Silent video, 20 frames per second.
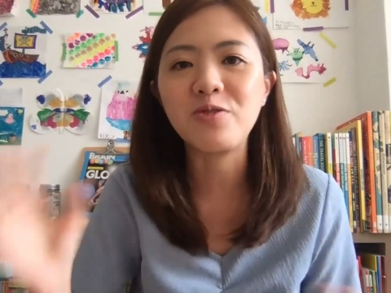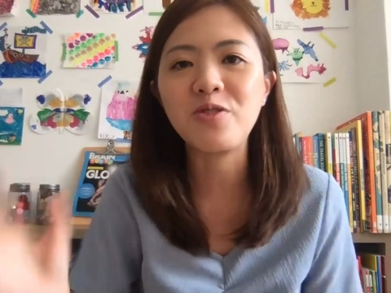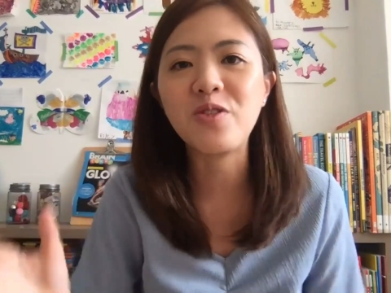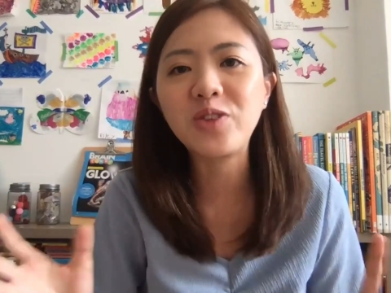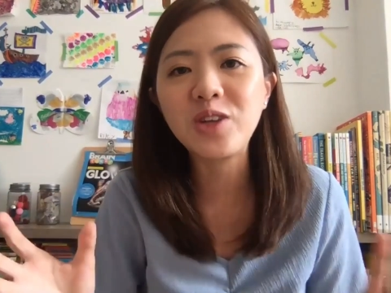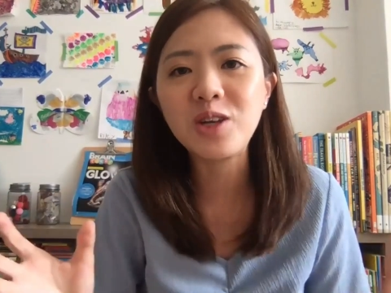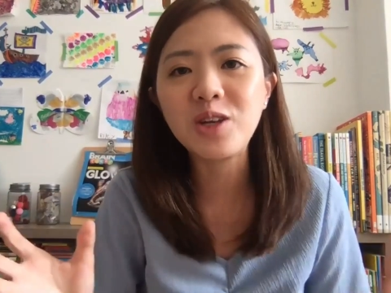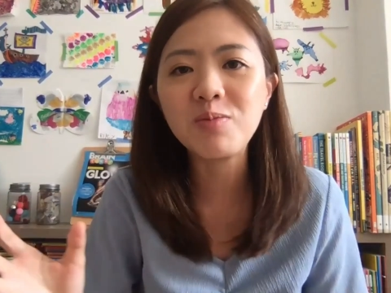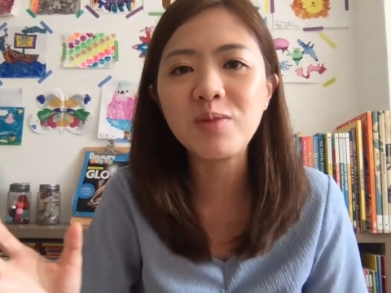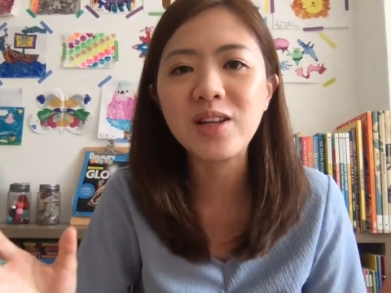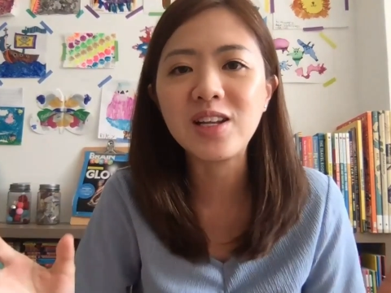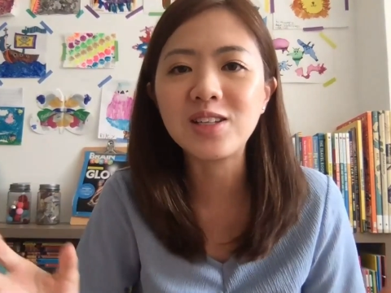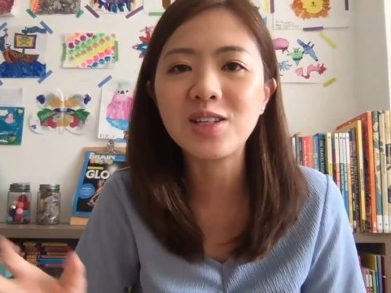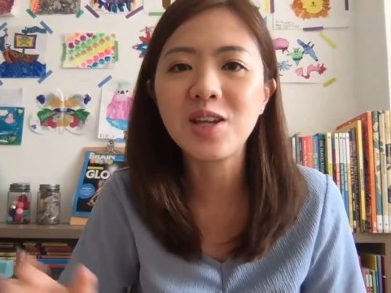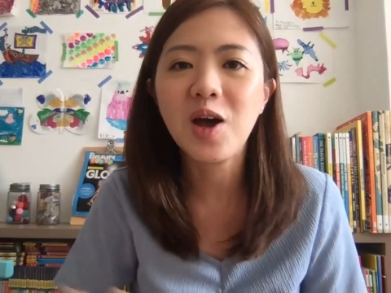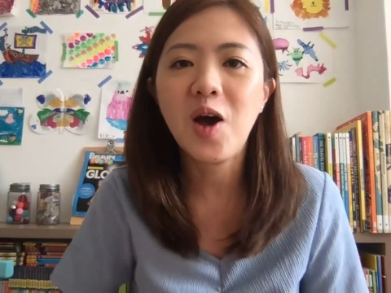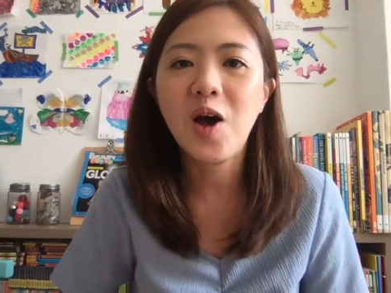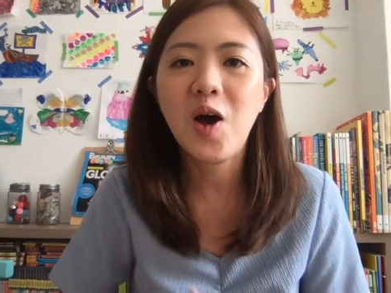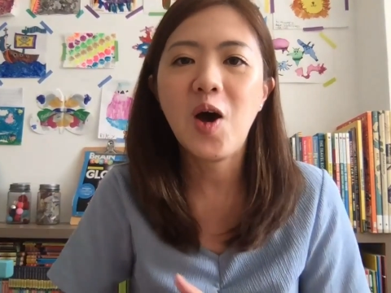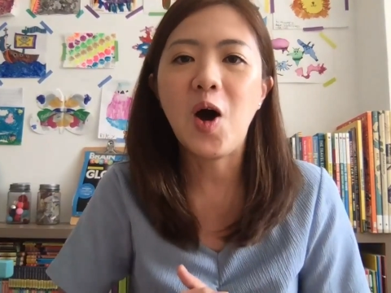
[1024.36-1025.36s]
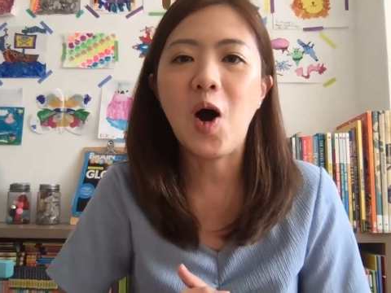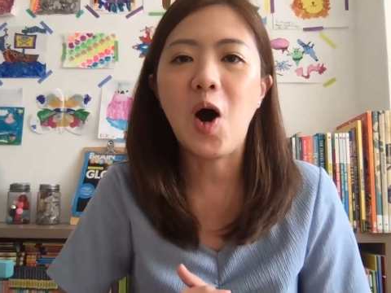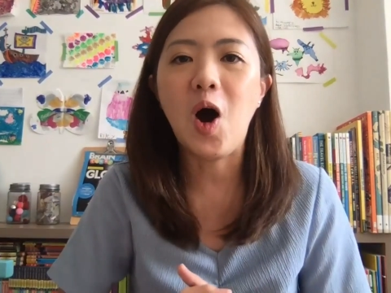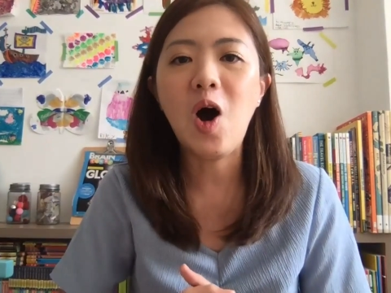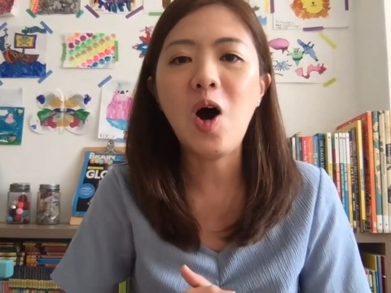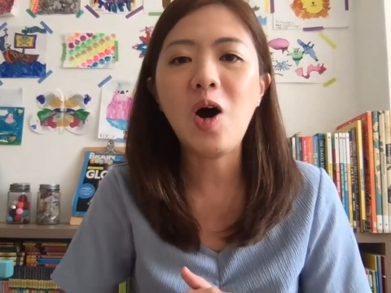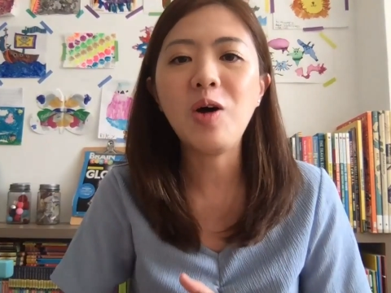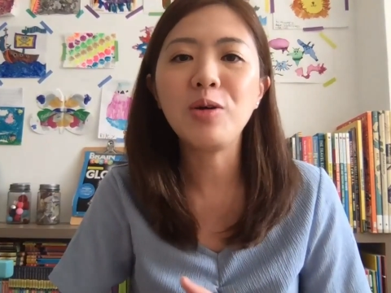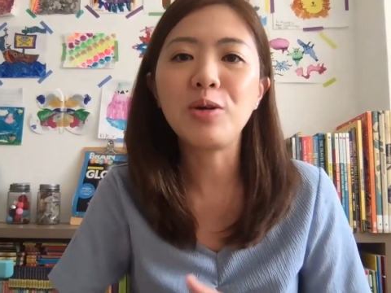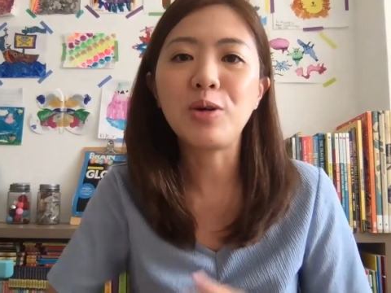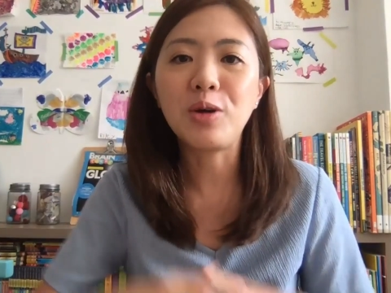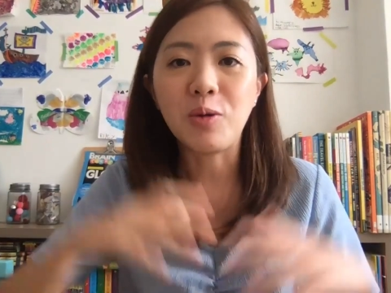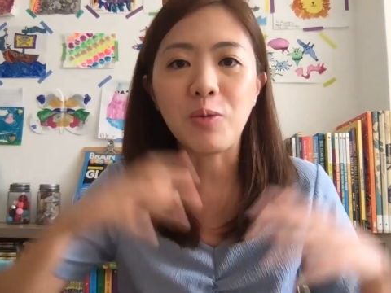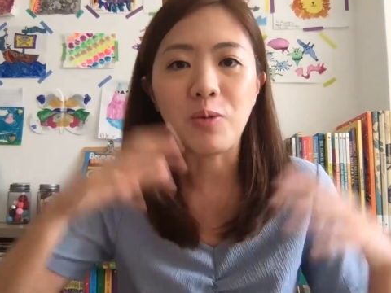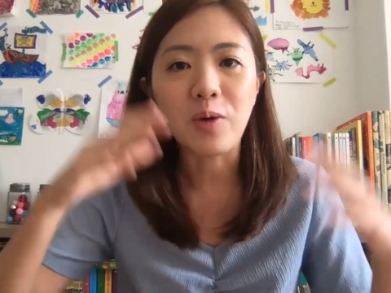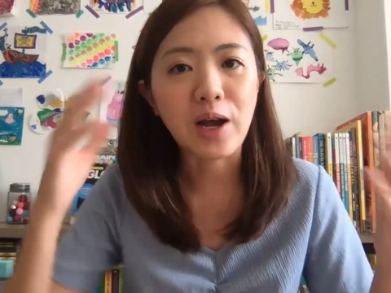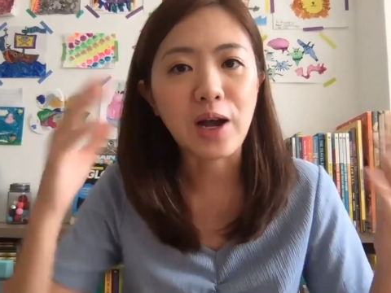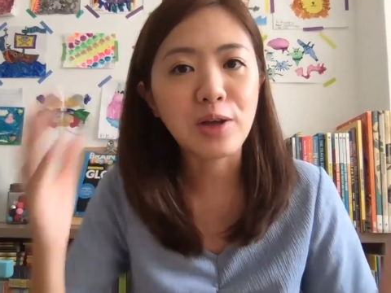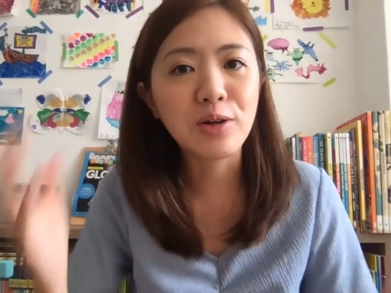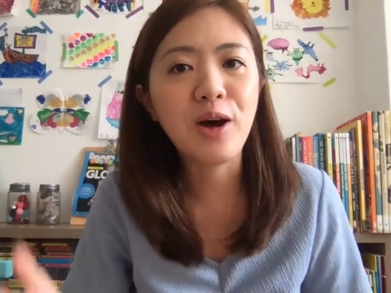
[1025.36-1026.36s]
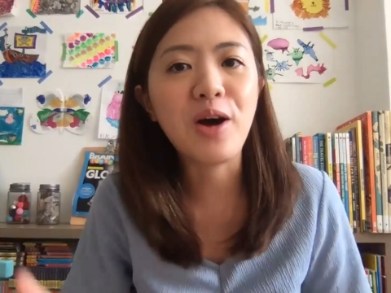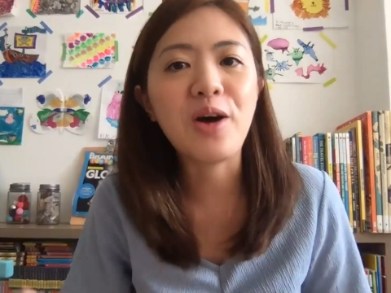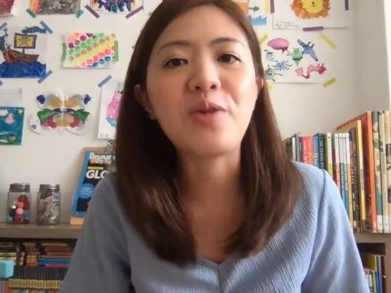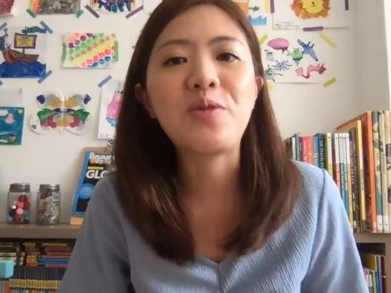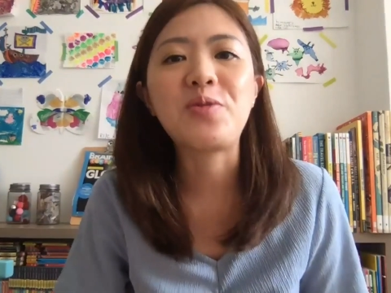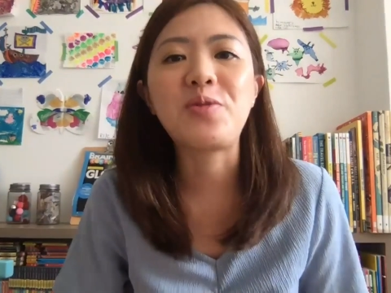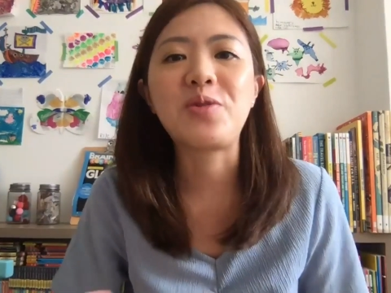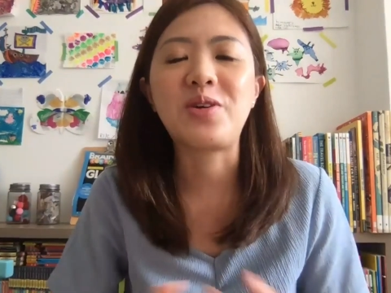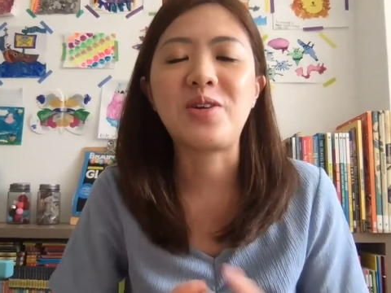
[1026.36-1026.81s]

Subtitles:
15 minutes. Or why not?